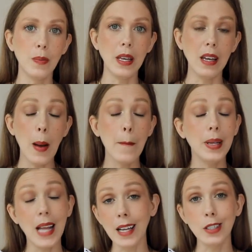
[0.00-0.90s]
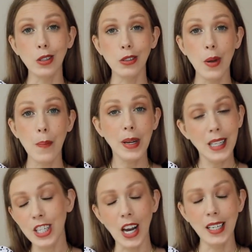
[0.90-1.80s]
being bedazzled by the
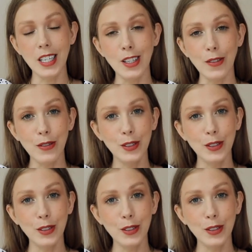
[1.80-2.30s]
shiny stuff?